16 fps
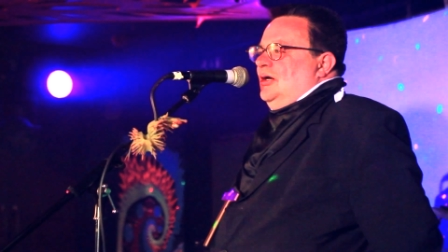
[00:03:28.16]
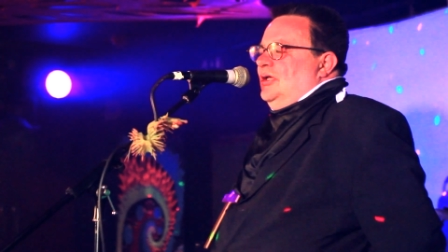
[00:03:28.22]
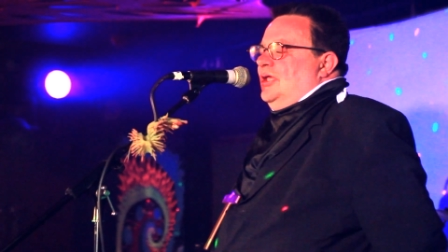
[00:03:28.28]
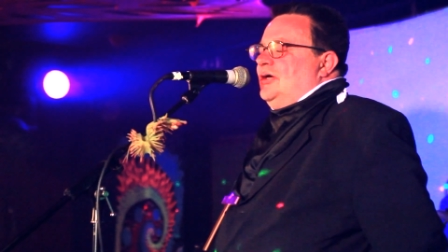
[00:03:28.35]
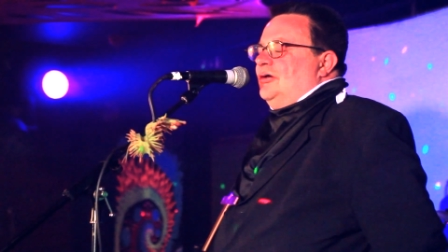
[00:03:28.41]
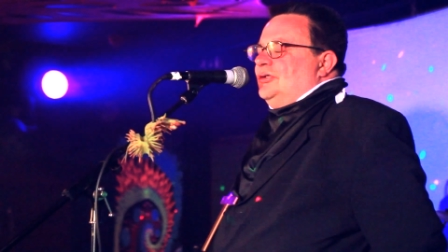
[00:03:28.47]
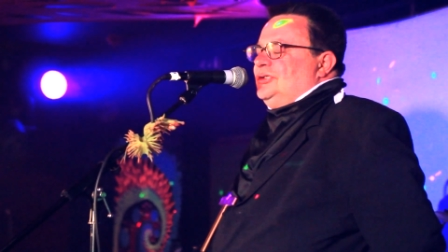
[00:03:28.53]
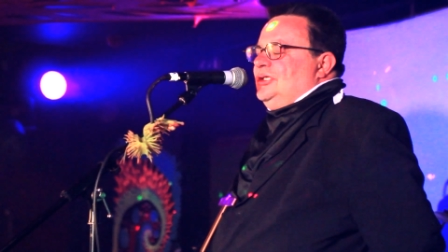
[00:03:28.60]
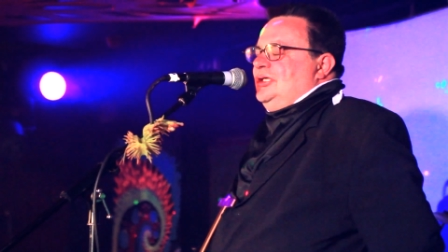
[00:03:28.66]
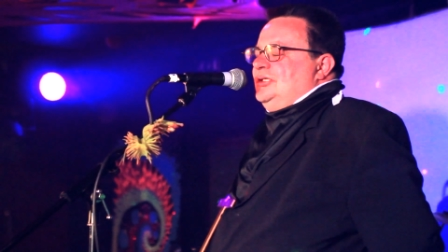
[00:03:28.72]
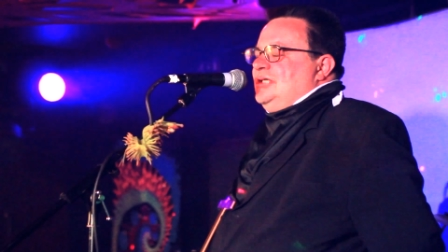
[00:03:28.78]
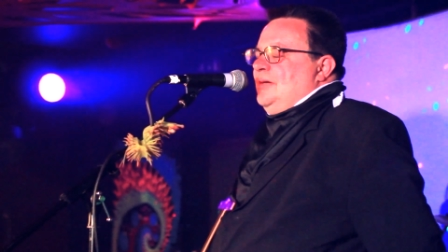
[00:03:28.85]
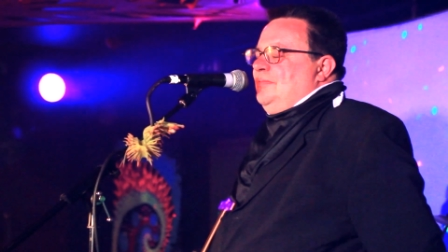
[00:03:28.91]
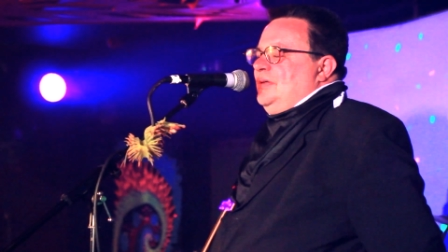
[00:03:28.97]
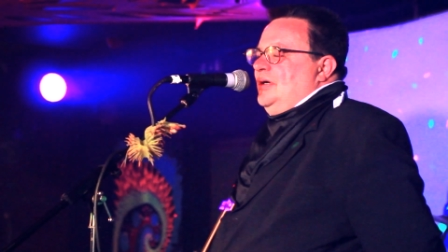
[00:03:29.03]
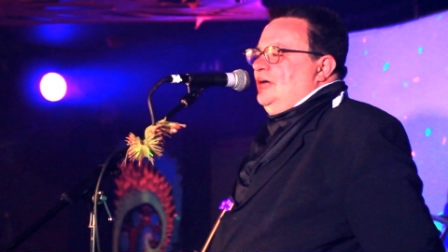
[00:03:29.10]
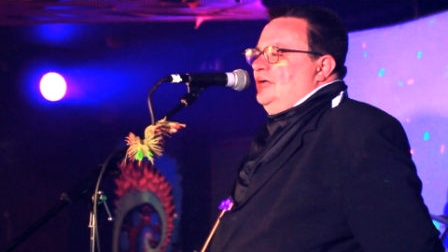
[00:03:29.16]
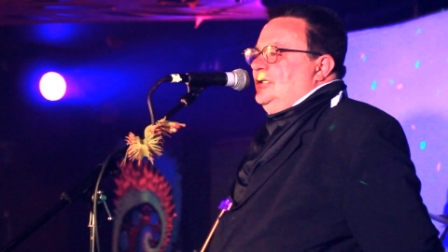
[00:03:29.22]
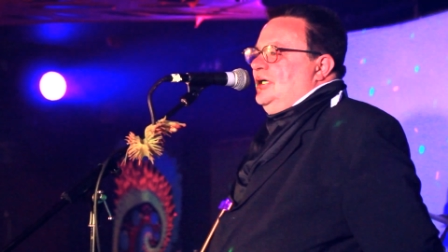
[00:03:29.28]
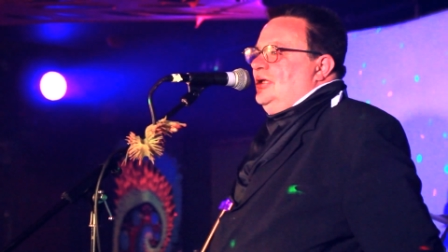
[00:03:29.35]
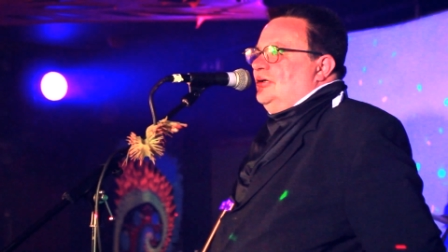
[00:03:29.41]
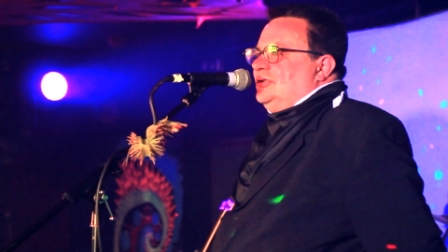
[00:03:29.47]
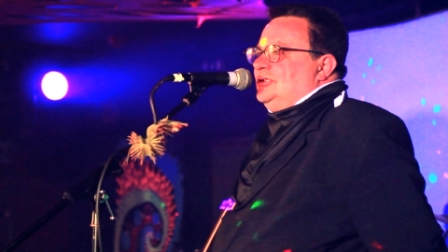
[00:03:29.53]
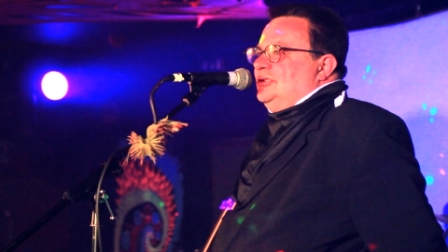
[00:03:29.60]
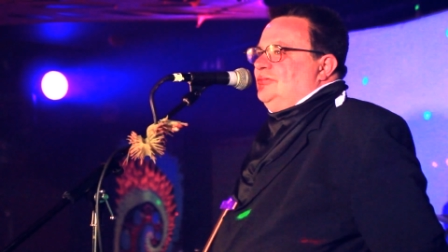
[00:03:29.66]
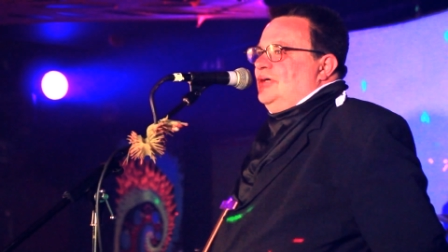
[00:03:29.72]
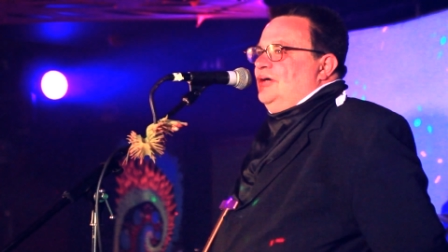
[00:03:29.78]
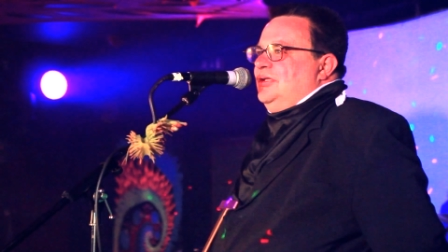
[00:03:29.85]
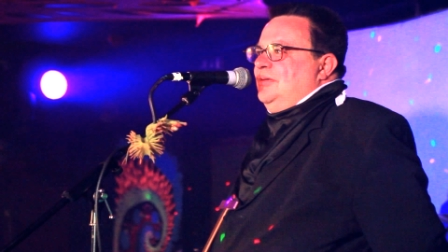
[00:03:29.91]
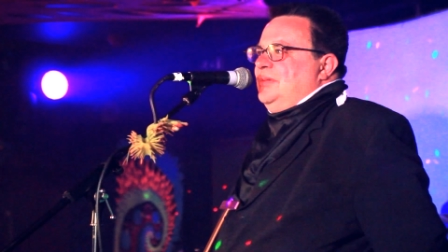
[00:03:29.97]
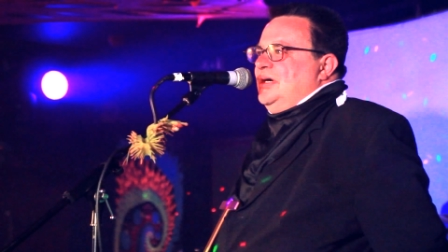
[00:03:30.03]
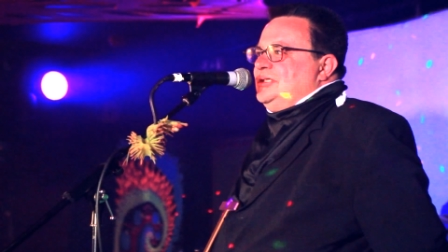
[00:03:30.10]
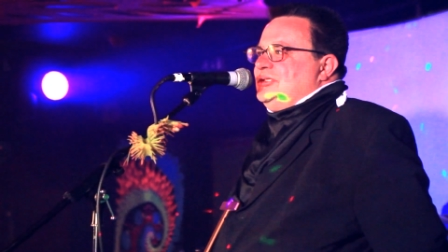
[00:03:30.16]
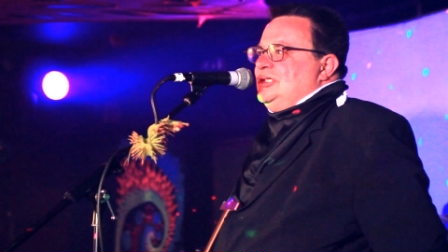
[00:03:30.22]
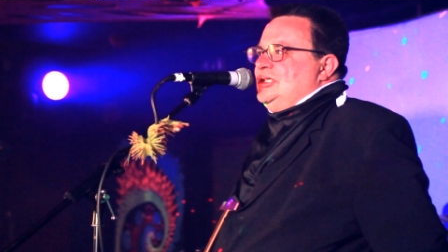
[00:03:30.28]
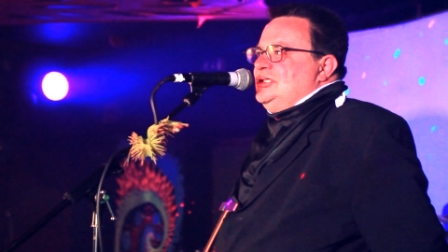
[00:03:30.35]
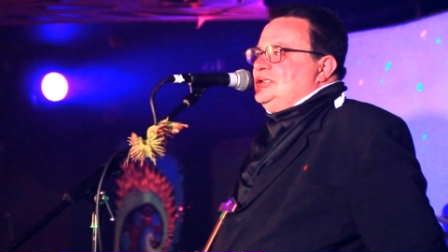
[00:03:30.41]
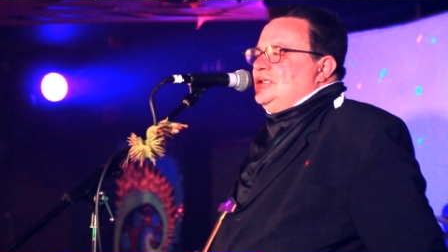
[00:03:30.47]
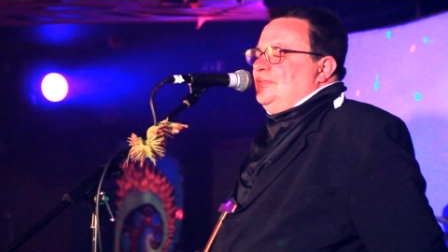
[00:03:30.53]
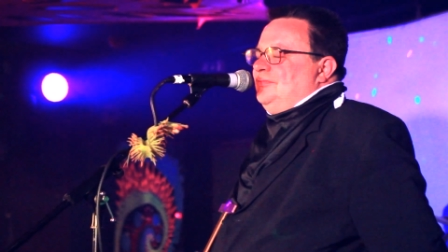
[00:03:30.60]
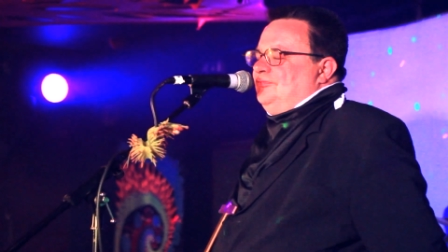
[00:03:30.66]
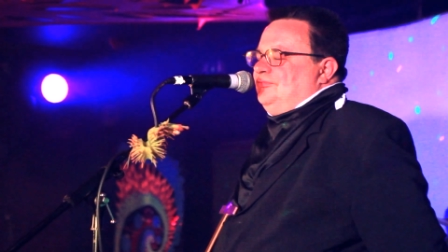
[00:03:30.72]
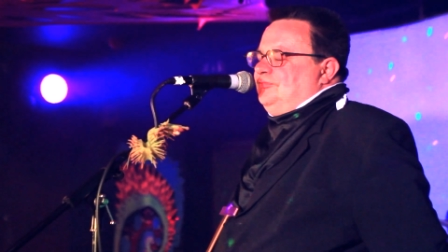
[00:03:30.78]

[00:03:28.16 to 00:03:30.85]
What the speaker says: they got to the depot and they looked around the buses,